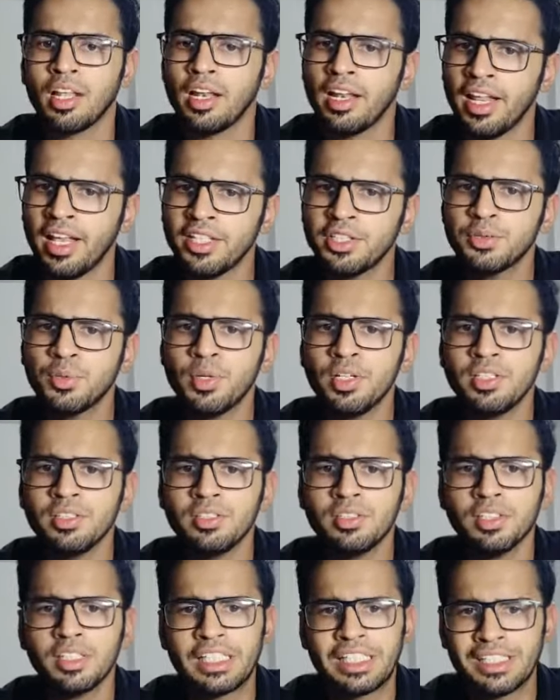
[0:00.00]
Next one is
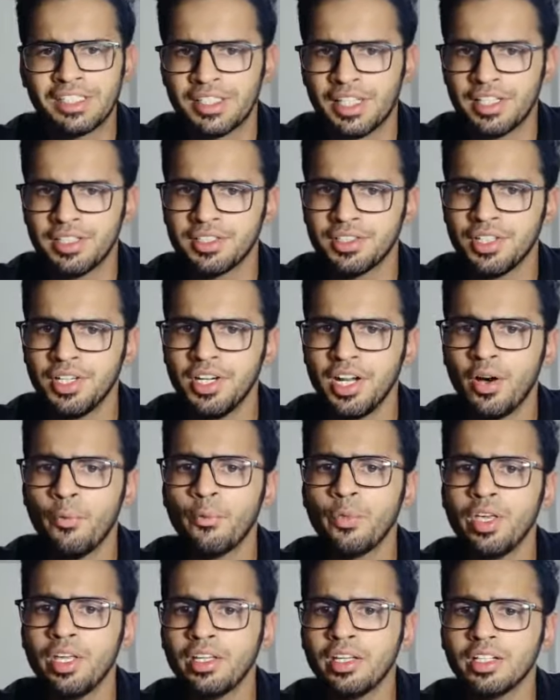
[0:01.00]
the exchange rate. A
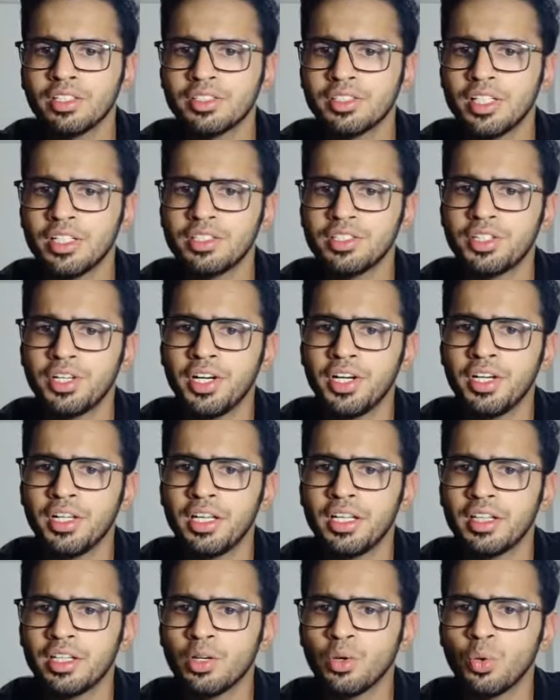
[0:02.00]
weak exchange rate
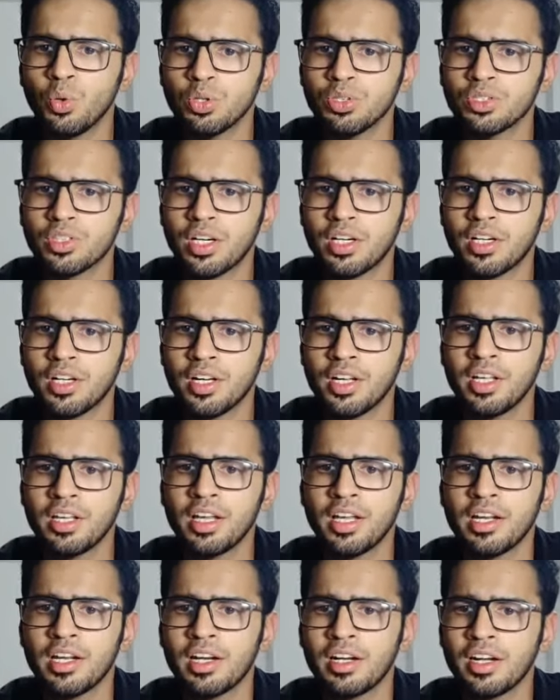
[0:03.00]
in the host country
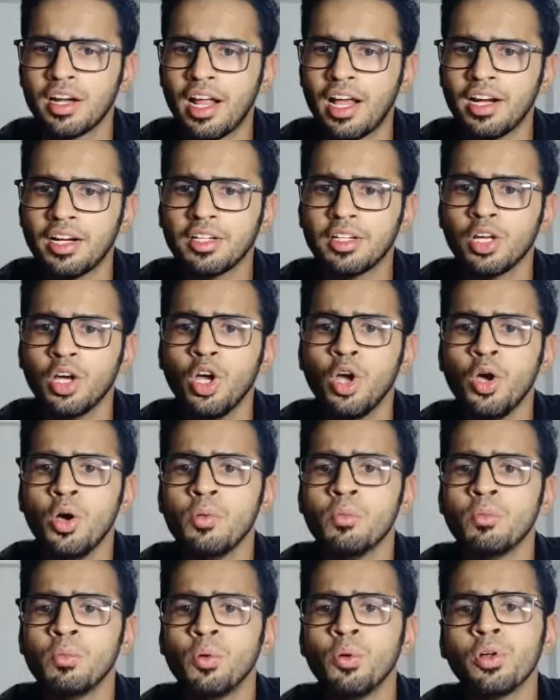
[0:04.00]
can attract
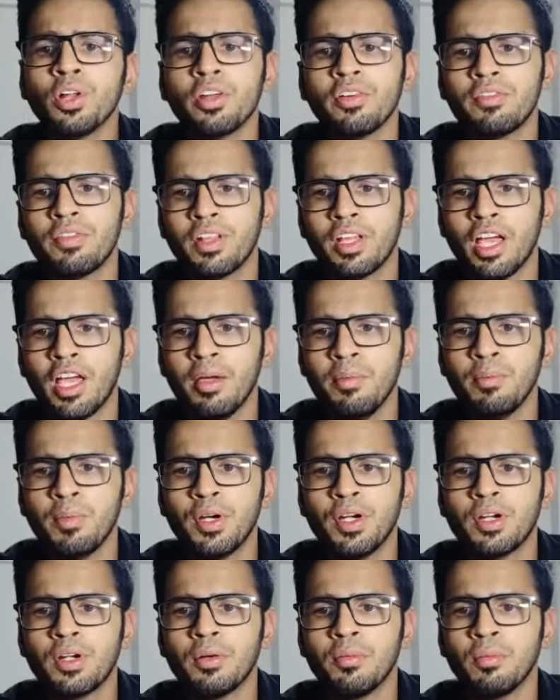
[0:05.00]
more
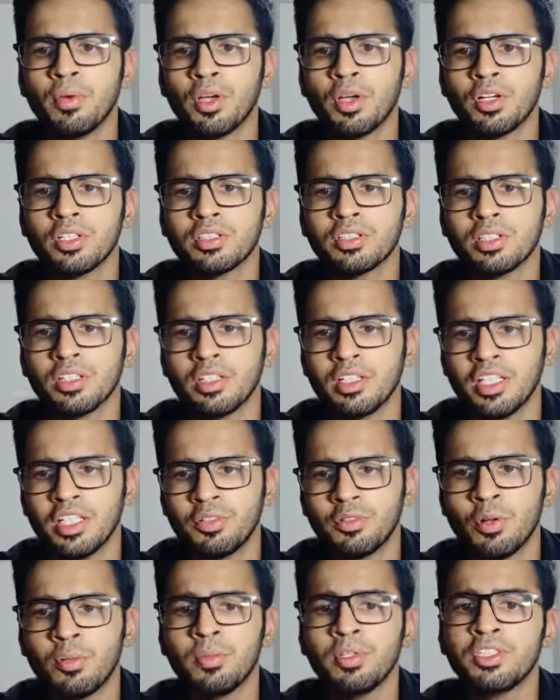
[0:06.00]
FDI because
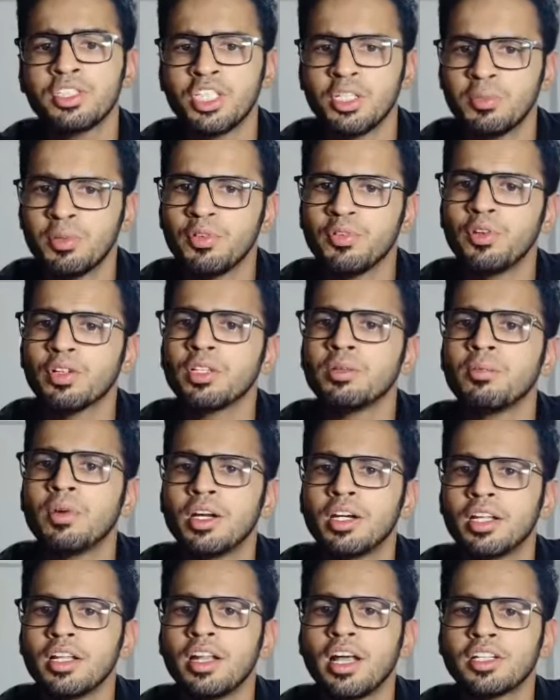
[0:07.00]
it will be cheaper for the
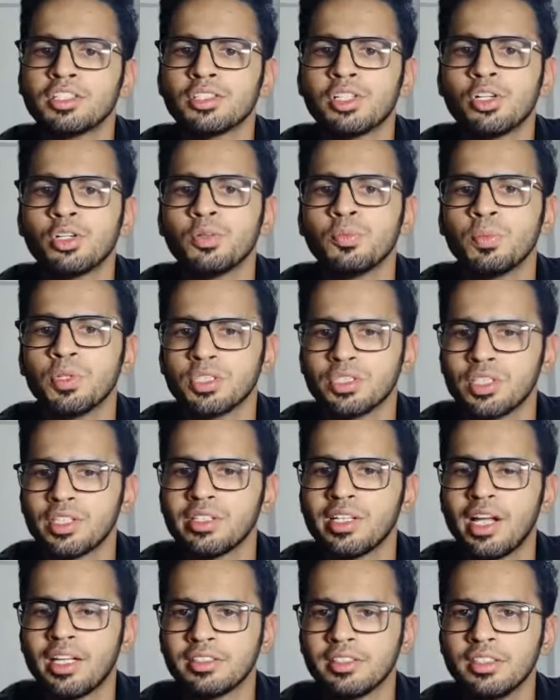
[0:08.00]
multinational to purchase
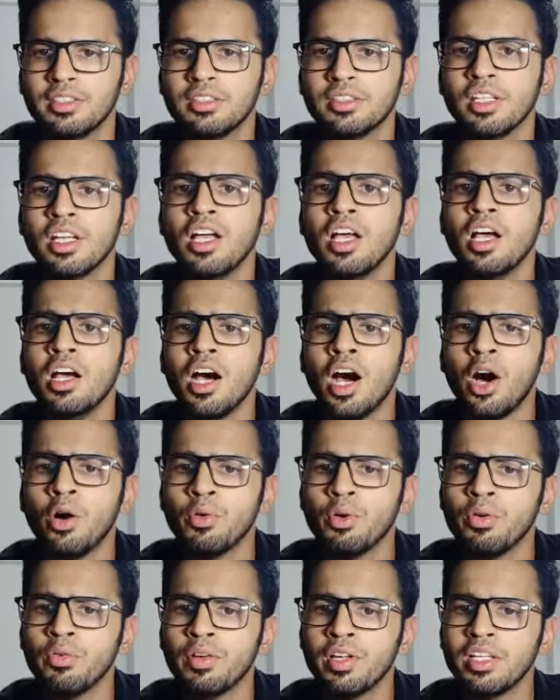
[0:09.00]
assets.
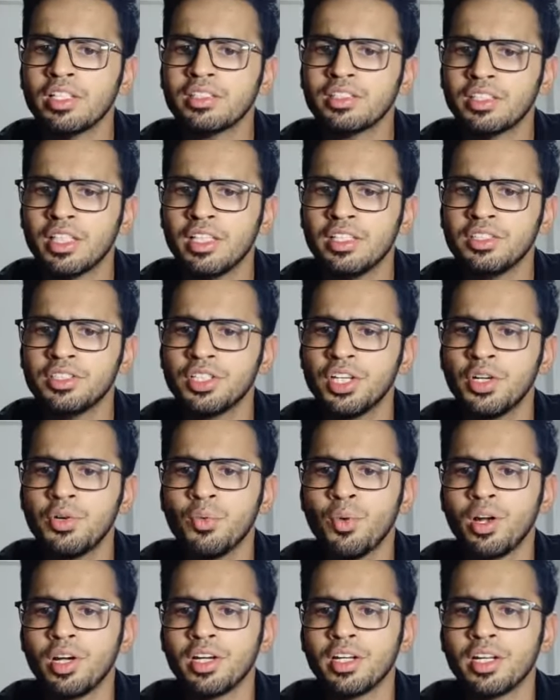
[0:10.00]
However, exchange rate
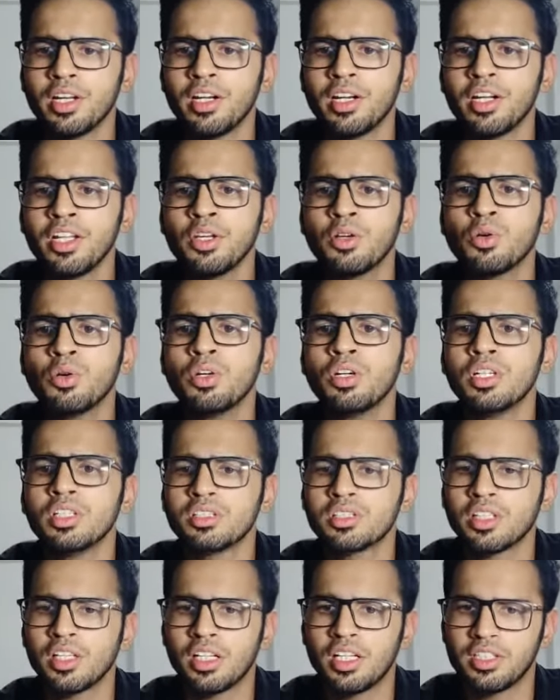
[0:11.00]
volatility could
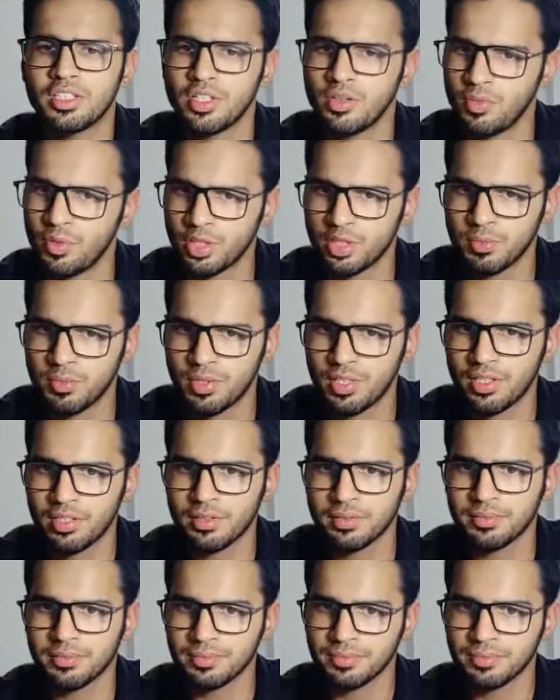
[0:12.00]
discourage investment.